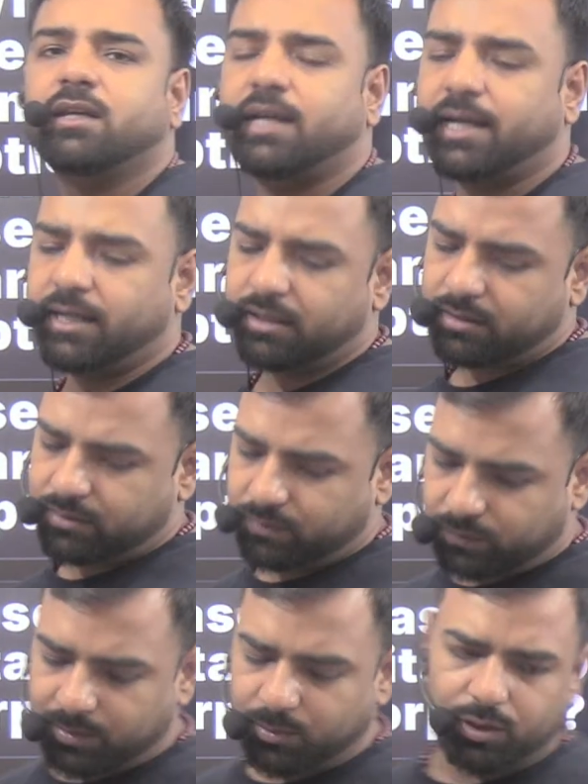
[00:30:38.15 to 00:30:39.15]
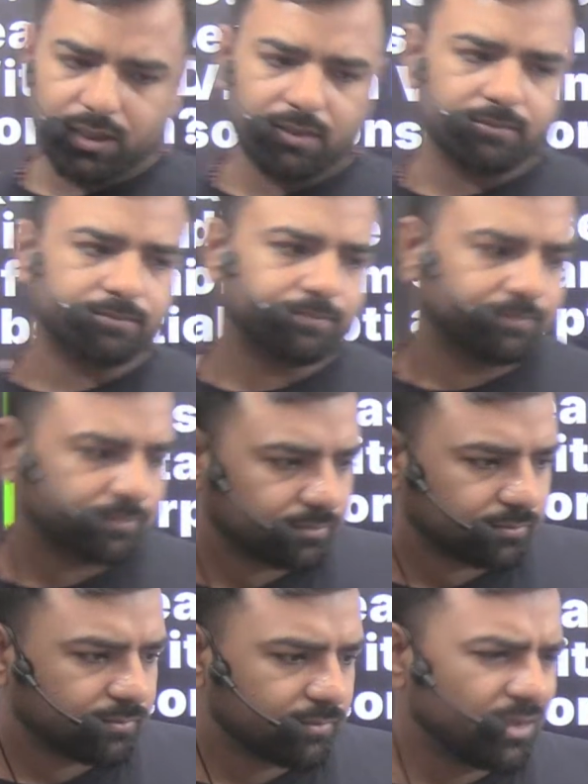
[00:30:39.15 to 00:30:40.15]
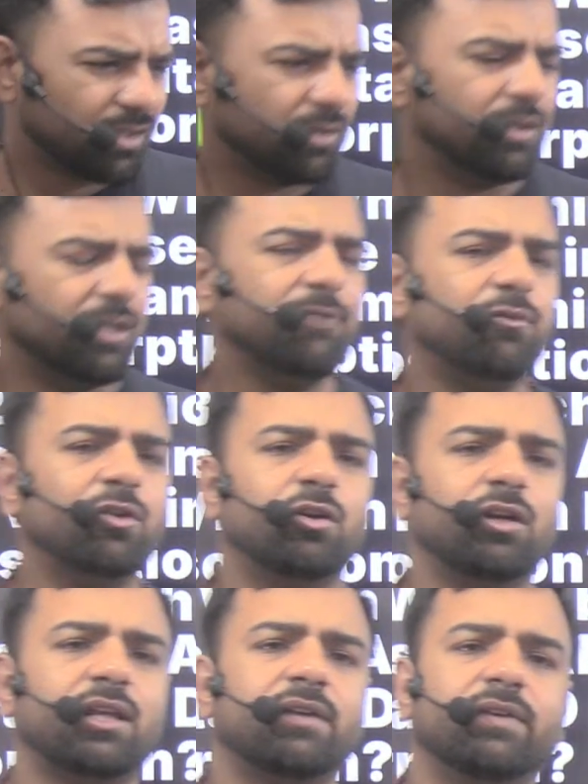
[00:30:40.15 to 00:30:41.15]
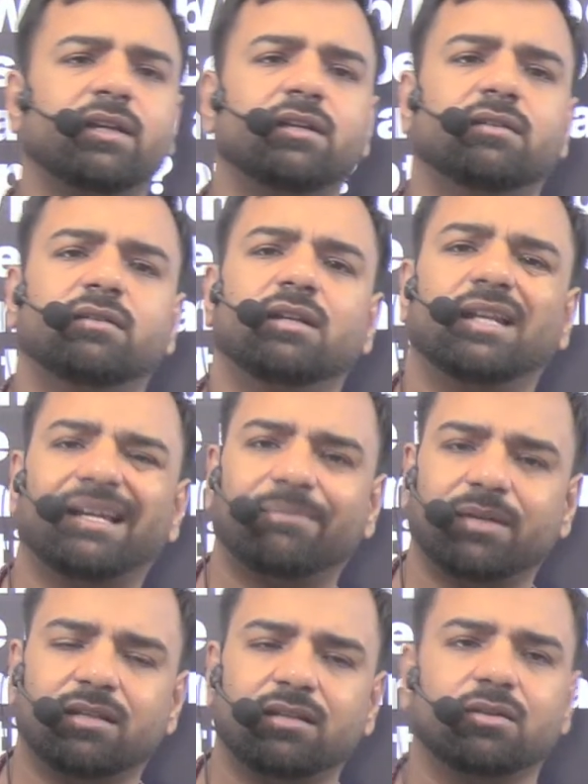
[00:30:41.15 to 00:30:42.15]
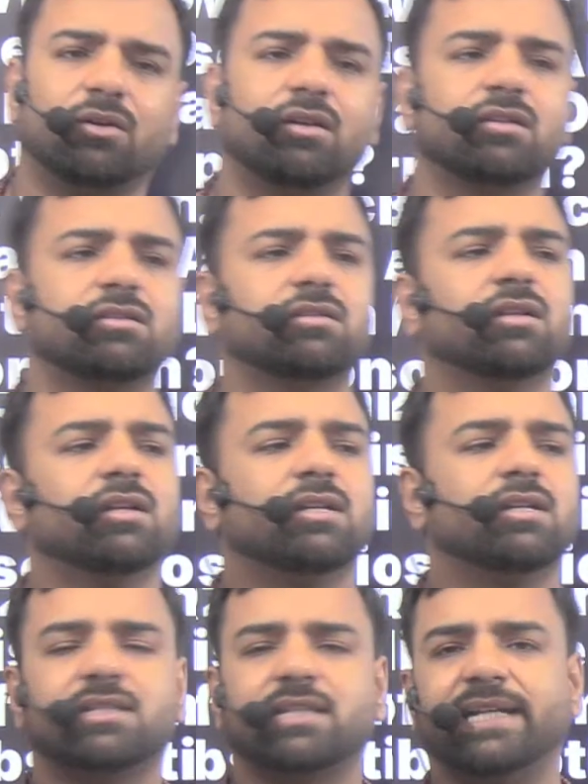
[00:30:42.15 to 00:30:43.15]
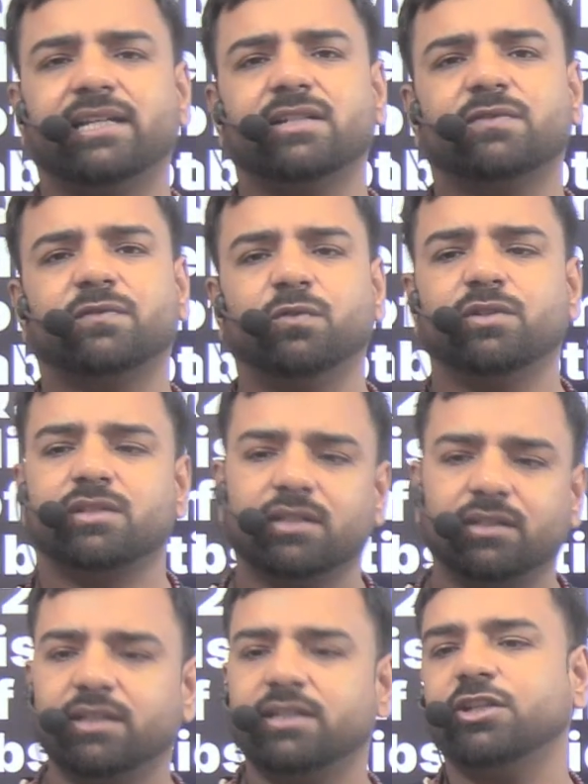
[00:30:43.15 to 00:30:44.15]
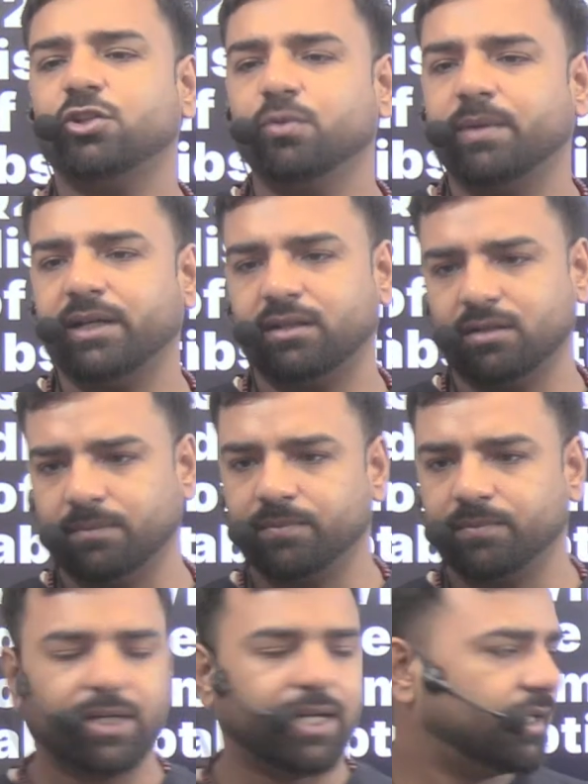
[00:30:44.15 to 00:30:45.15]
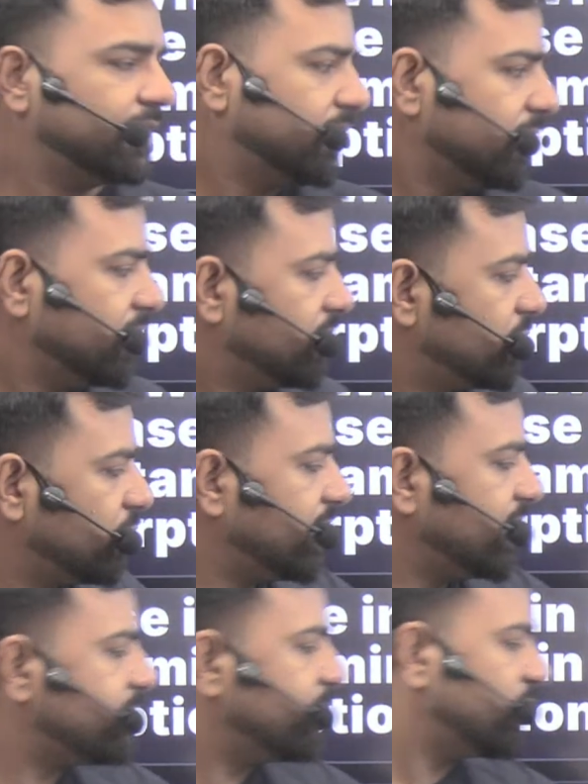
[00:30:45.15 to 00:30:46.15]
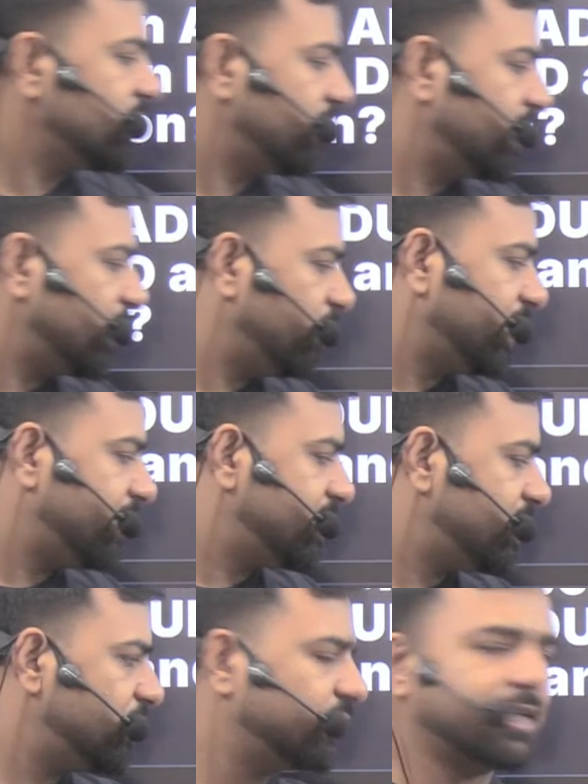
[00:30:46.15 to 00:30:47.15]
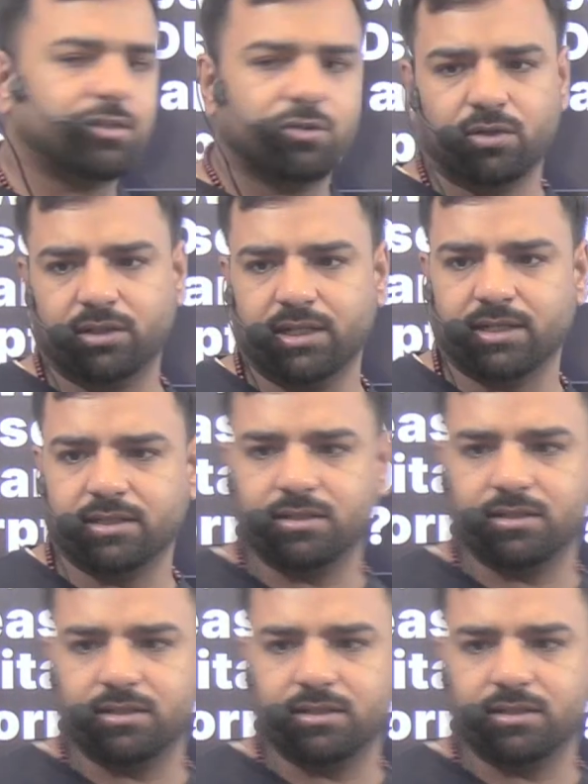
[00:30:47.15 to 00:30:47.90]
And one more thing, if you're not having lemon or citrus fruits, this issue might come, right? So that's because of lack of vitamin C. So that's not the answer.